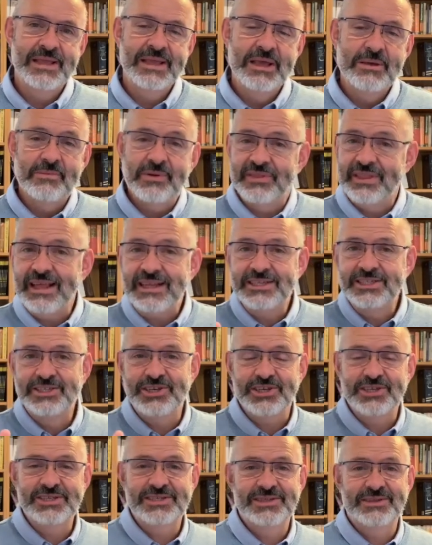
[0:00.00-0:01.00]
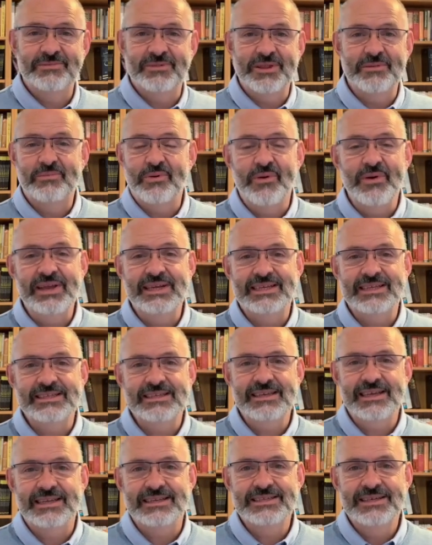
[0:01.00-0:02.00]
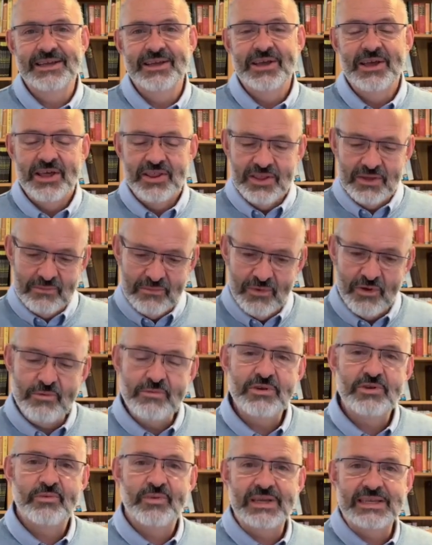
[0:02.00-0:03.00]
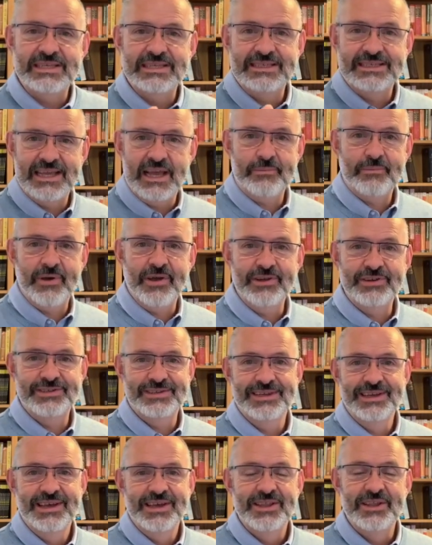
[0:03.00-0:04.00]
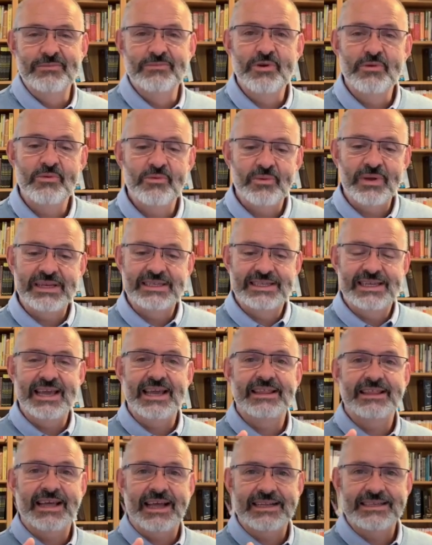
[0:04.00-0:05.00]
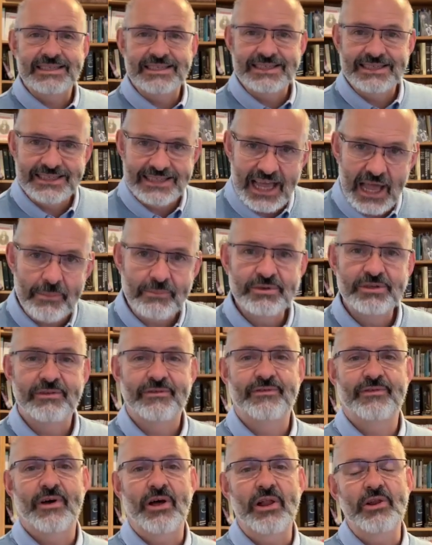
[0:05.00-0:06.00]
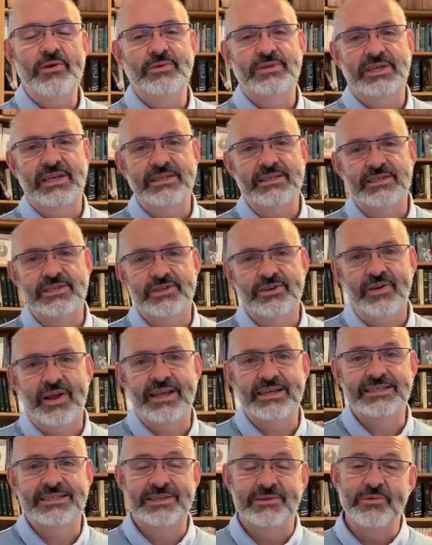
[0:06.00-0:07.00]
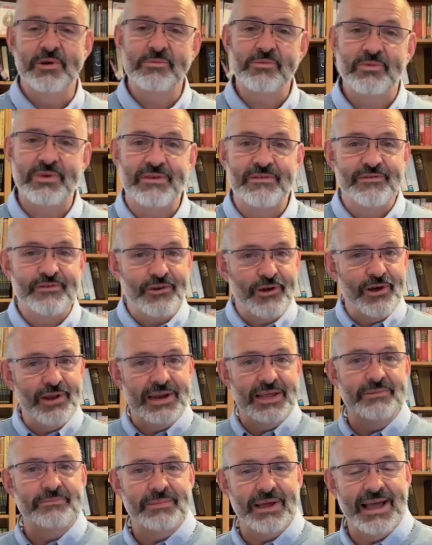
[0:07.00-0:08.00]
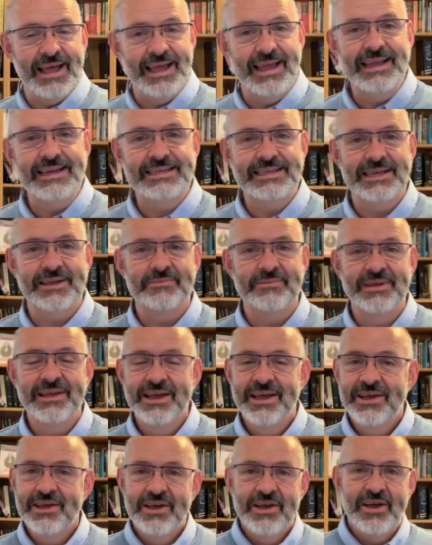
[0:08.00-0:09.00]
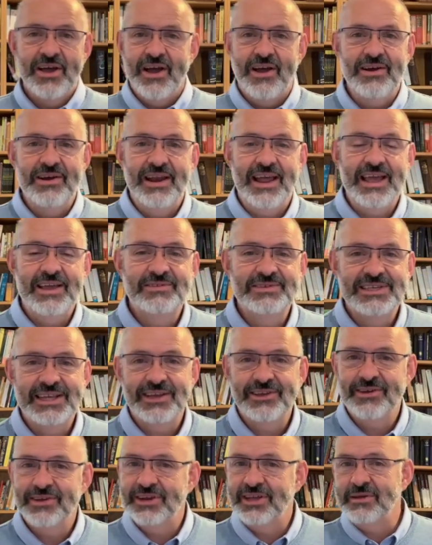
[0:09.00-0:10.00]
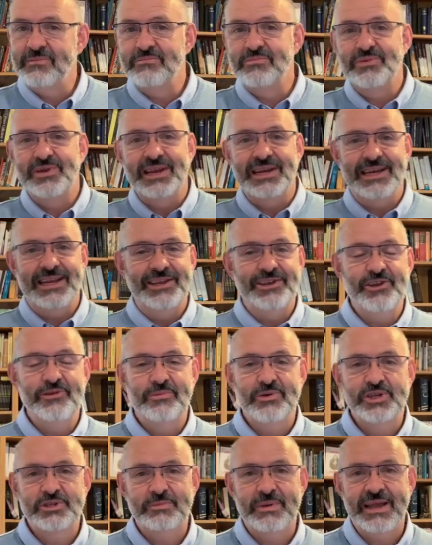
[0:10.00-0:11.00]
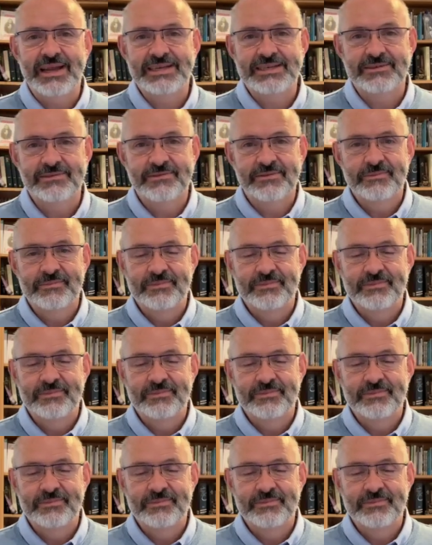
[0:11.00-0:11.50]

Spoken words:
But that's just the point, isn't it? The moment we step out, the moment we take that step to follow Jesus Christ, the moment we fall in behind him, our lives take on a completely new perspective.